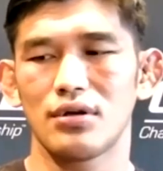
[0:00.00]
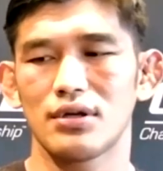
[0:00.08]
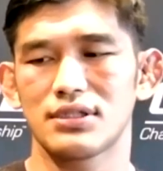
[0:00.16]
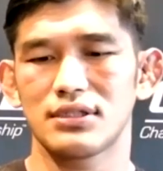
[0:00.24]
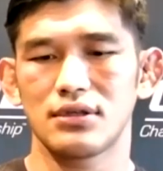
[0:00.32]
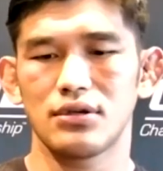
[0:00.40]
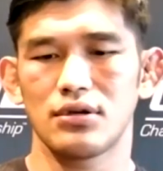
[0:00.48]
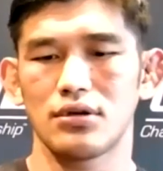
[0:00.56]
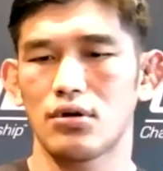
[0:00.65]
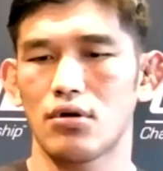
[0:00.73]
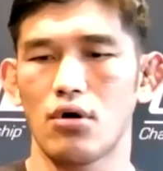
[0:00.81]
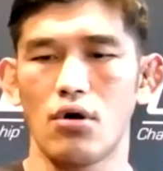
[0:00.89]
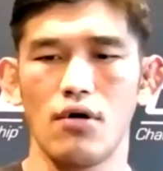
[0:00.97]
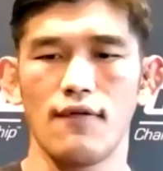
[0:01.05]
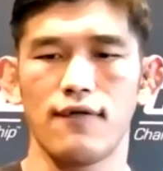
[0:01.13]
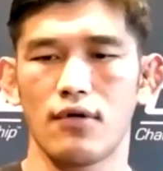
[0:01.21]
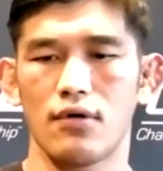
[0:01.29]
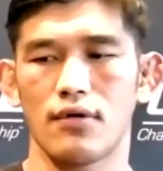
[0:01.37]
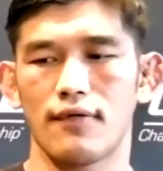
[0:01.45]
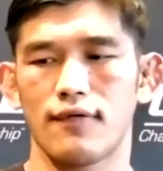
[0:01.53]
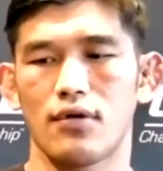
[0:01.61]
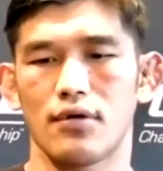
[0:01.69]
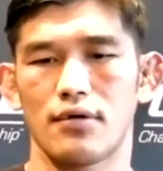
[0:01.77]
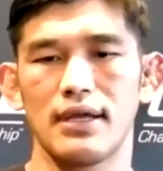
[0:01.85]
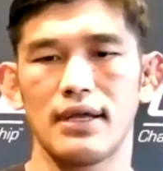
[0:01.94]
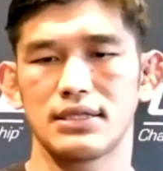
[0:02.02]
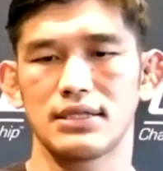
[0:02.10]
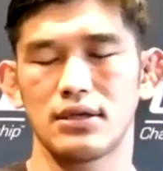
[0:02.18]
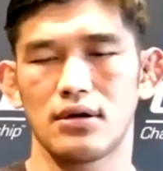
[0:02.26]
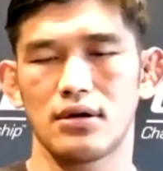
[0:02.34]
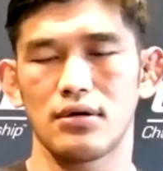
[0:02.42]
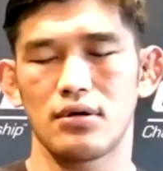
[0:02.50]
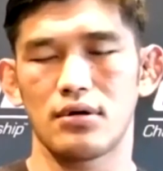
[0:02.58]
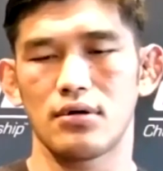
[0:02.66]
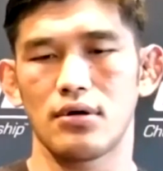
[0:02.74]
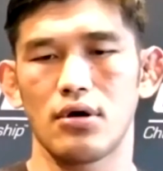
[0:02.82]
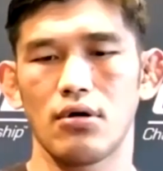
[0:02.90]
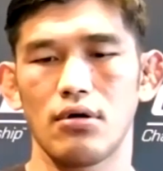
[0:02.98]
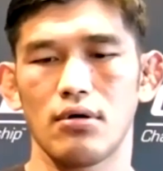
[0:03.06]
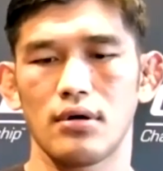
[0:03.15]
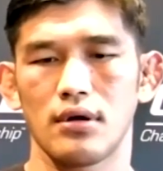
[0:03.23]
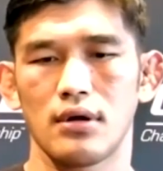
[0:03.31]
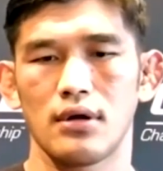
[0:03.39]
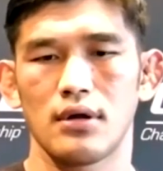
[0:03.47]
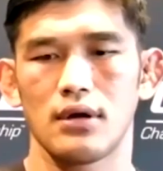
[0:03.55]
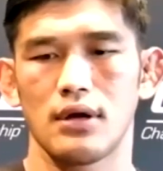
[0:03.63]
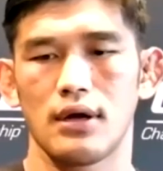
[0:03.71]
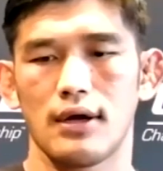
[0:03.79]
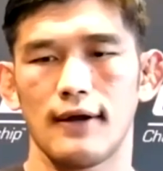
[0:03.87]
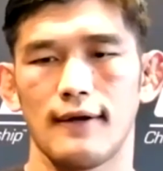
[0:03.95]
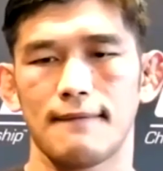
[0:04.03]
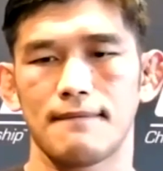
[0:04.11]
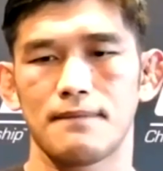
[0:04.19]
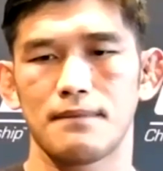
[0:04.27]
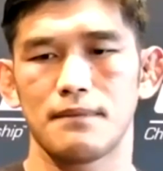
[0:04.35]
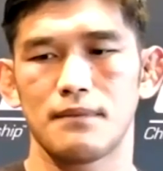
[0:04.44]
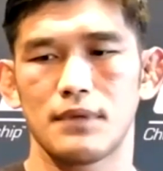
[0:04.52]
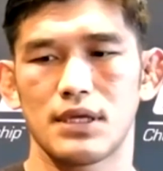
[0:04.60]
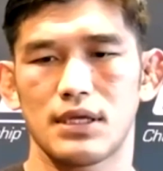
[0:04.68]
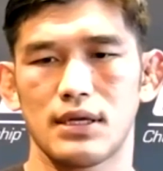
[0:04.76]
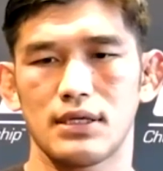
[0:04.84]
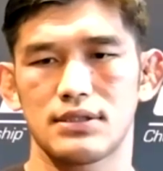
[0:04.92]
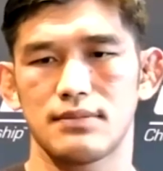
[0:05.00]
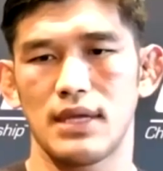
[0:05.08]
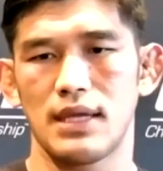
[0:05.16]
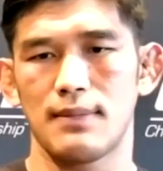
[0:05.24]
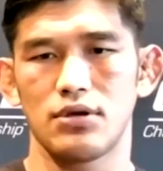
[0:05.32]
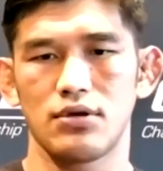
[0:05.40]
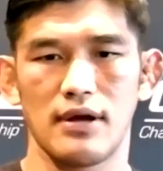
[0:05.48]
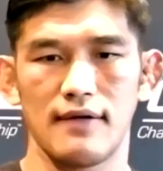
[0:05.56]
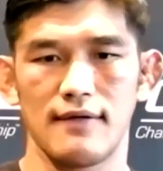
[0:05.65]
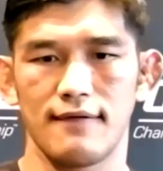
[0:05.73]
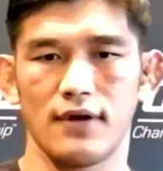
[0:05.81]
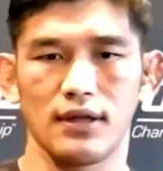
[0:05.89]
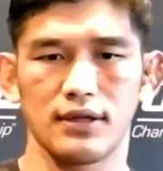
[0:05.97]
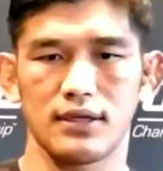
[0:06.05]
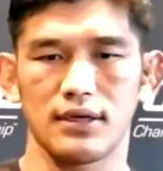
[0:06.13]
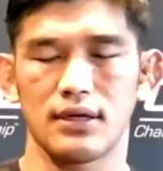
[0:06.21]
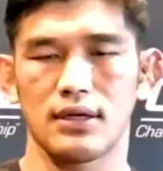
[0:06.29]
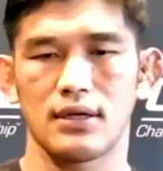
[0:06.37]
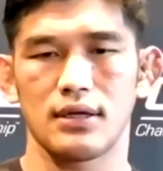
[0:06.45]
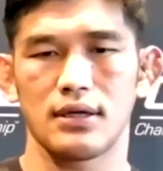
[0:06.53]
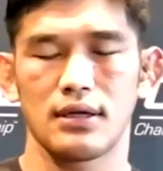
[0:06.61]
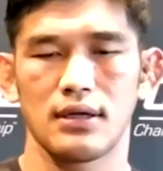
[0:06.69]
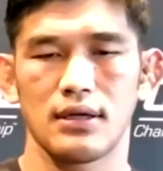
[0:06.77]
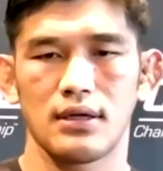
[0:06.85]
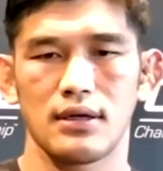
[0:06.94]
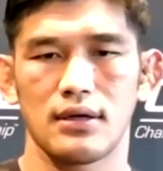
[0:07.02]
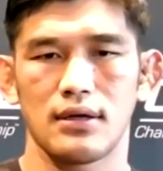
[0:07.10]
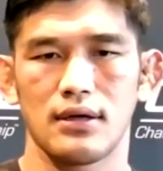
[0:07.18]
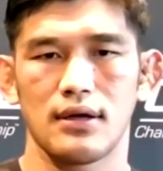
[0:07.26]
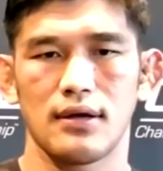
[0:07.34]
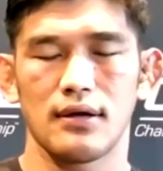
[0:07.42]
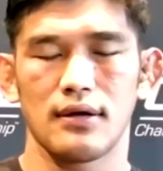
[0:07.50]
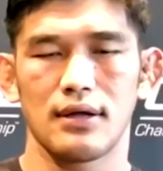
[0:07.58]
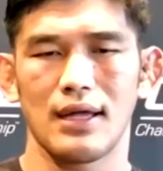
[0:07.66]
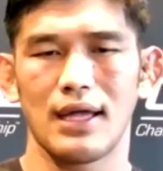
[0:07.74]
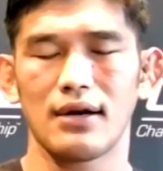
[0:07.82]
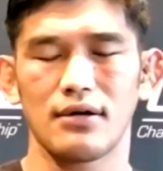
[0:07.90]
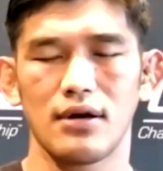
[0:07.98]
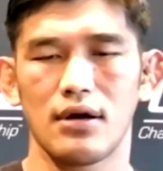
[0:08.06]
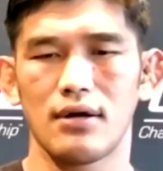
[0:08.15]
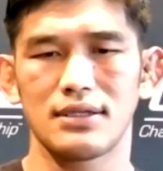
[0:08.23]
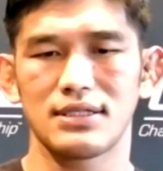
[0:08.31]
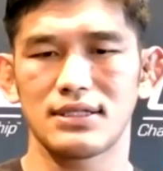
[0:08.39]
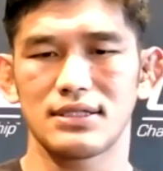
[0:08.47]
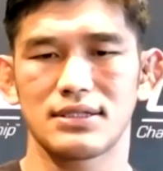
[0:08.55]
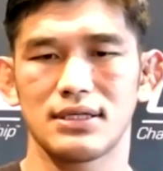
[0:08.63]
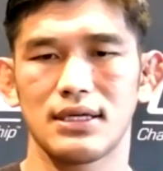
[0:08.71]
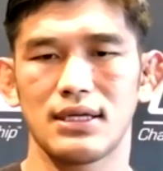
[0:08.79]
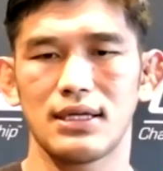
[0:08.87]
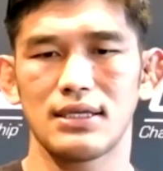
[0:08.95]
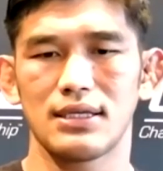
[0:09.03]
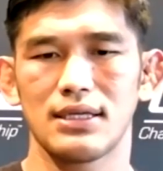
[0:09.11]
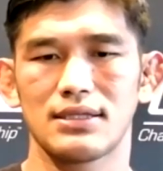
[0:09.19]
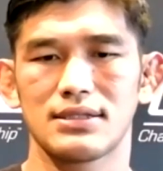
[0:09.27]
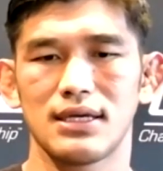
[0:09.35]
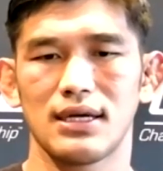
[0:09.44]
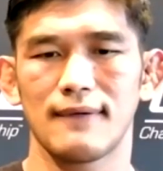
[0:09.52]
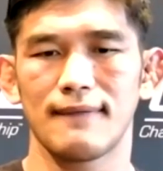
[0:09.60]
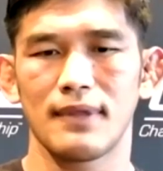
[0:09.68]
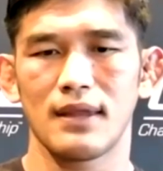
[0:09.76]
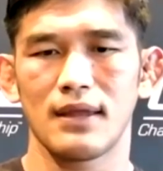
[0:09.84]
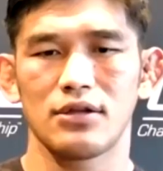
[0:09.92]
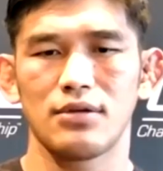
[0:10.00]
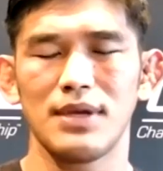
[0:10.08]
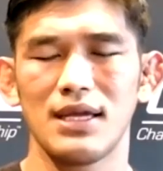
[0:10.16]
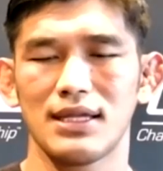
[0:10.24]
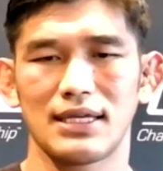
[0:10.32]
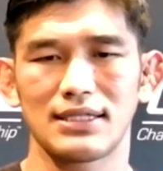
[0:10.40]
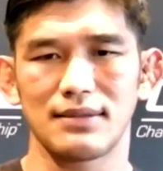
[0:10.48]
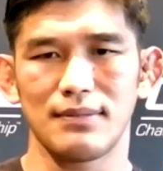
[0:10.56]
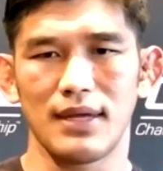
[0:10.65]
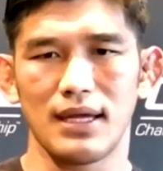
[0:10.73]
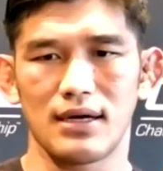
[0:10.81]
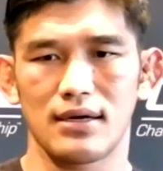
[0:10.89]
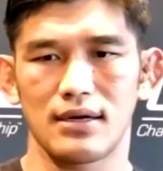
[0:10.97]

you're O for a reason, you know. You're O because maybe you haven't fought the I don't know. It's just it's to me, it doesn't matter.